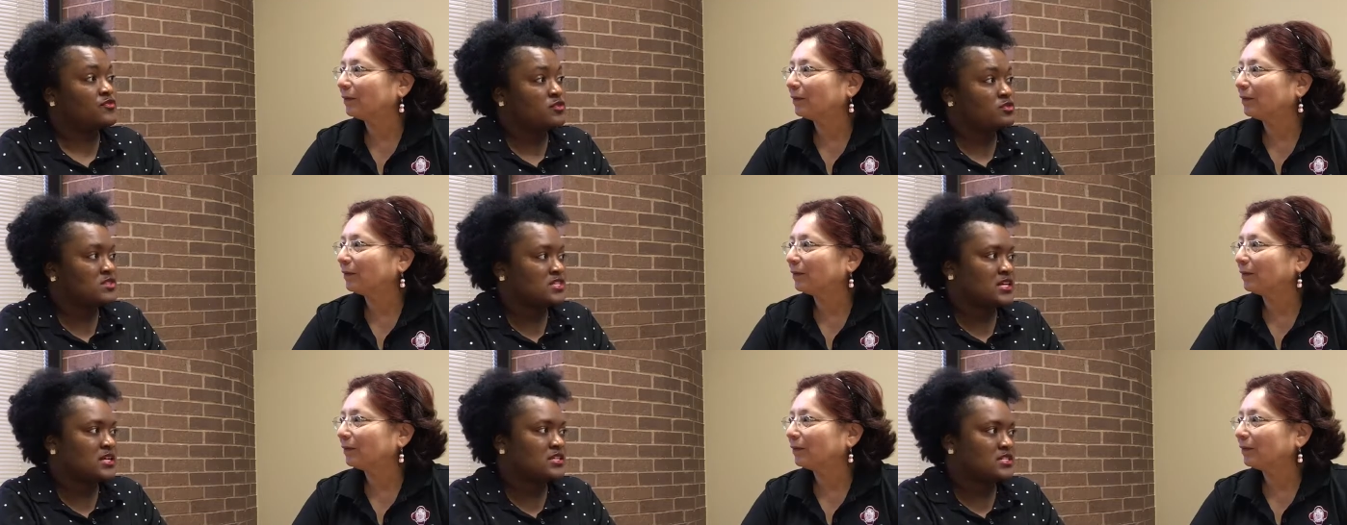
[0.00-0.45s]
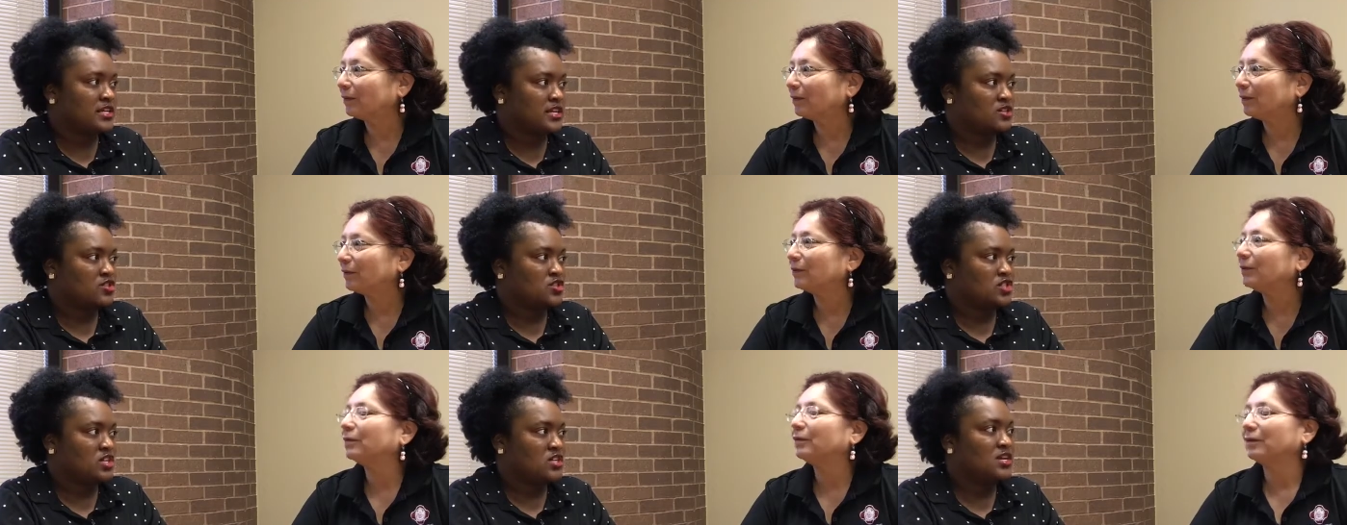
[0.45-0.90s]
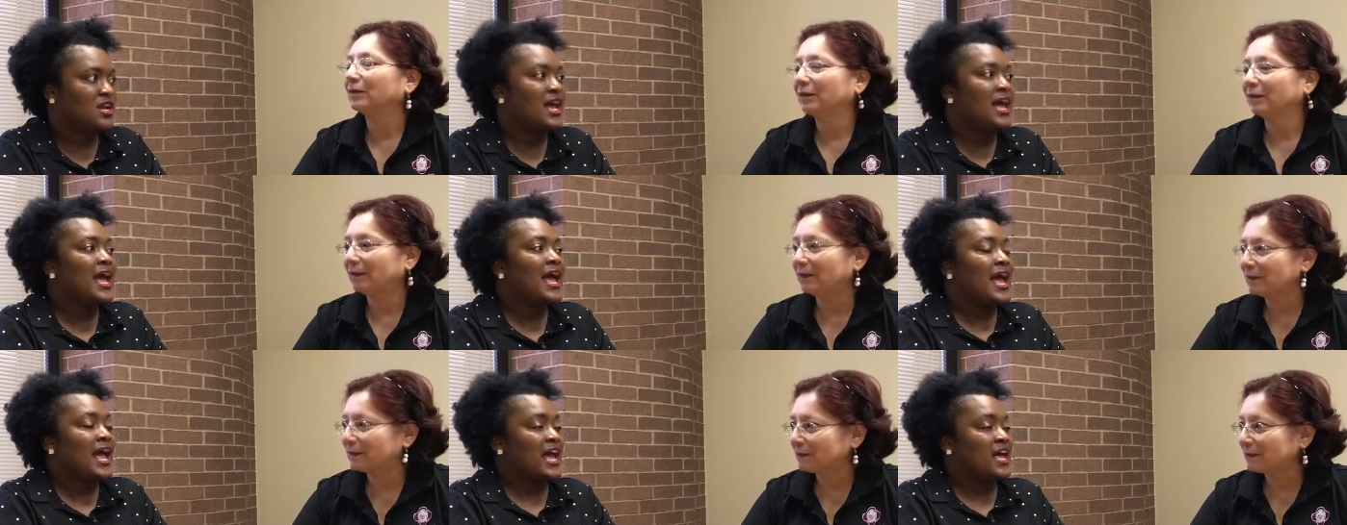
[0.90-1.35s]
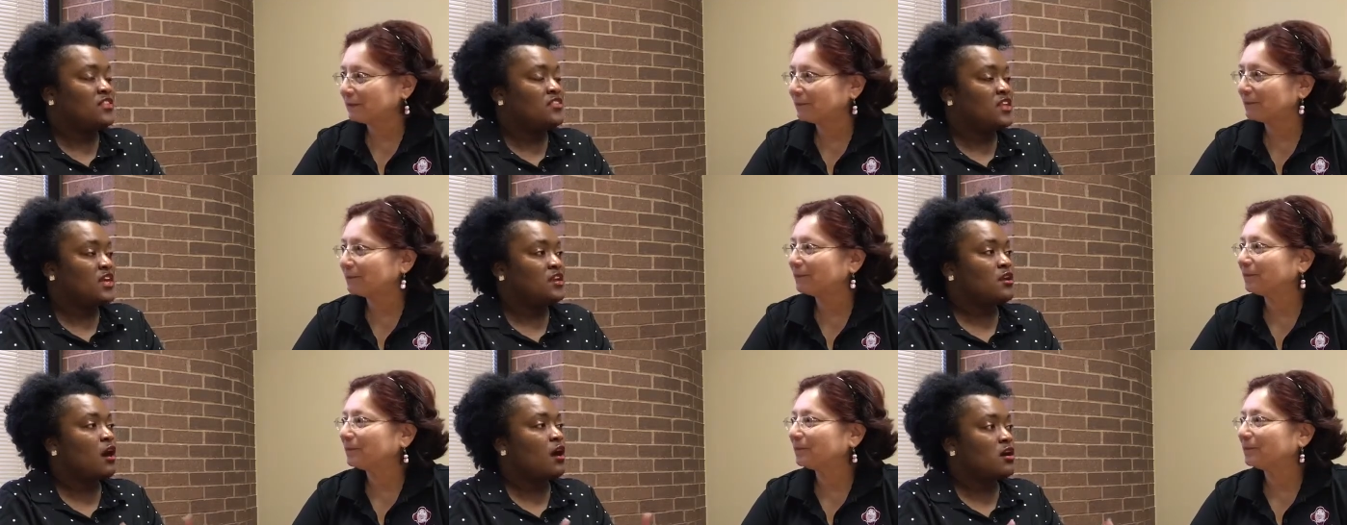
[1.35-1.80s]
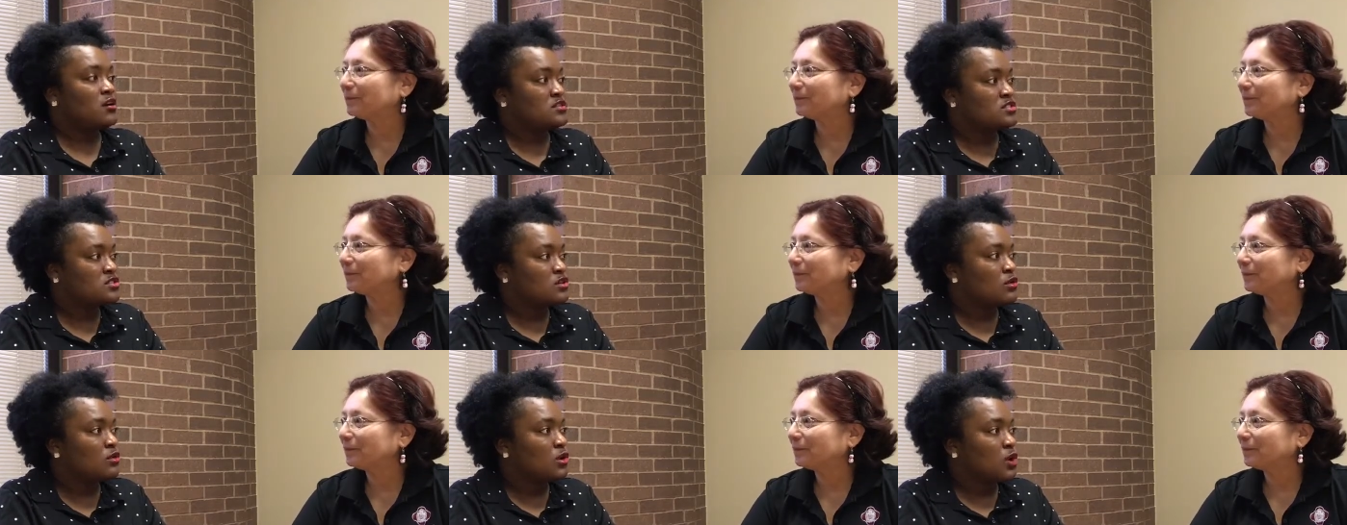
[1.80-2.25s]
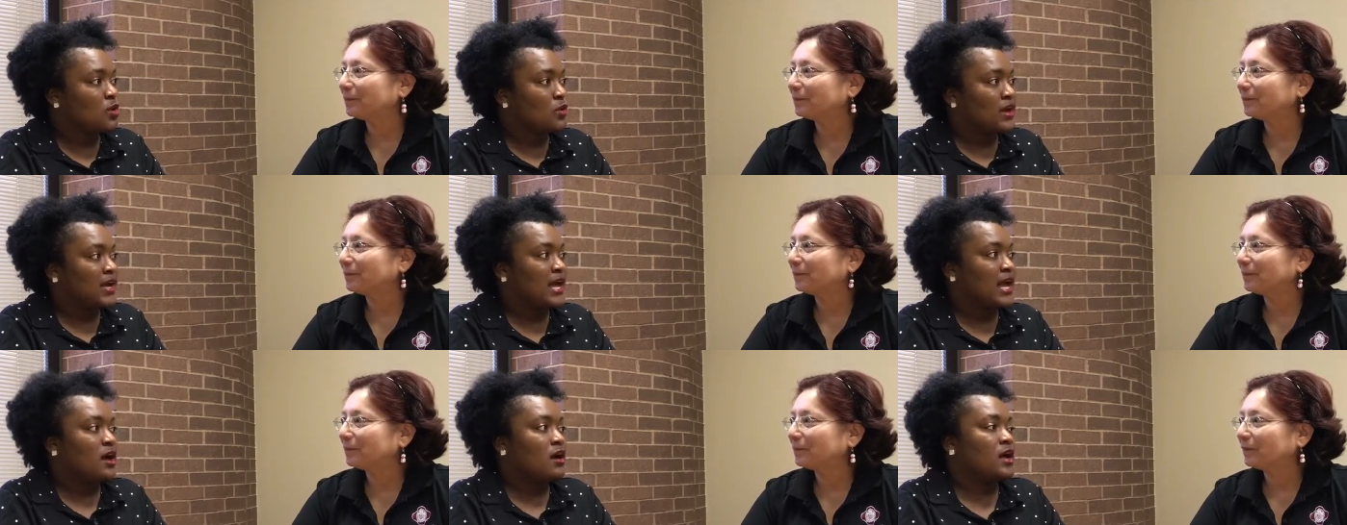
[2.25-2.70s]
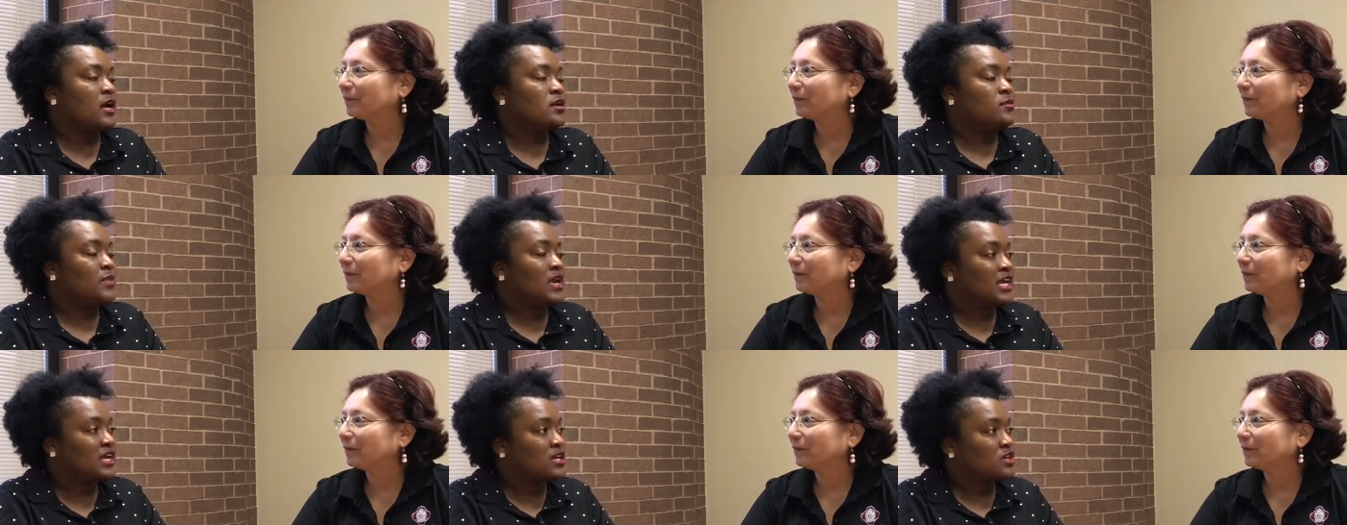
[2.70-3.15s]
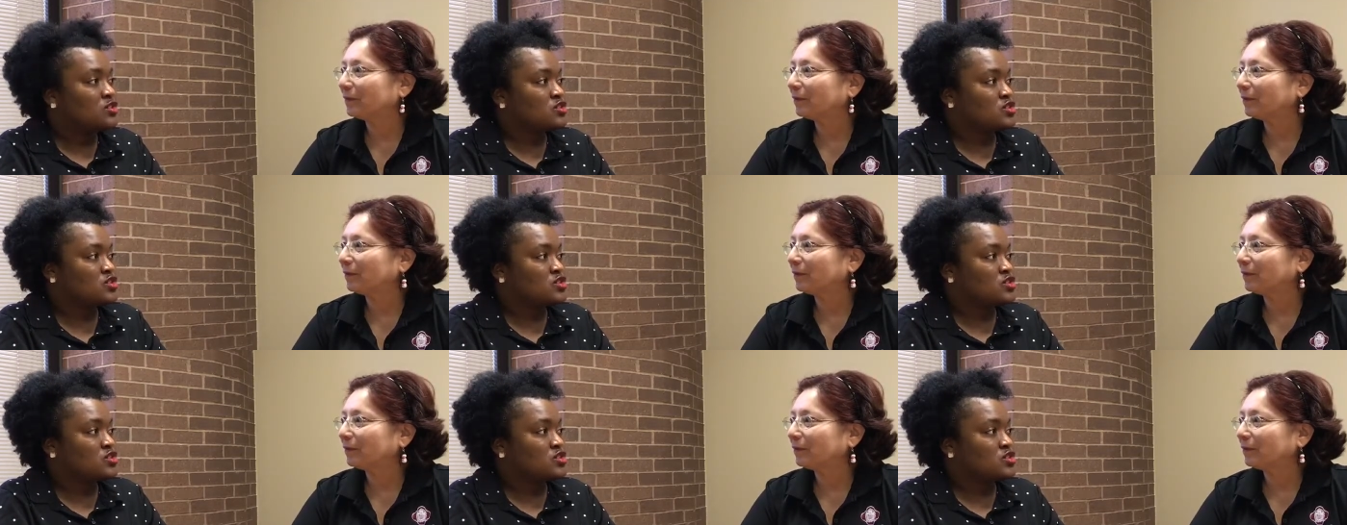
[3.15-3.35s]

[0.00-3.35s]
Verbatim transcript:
Speaker 1: food sanitation, and then also going out and making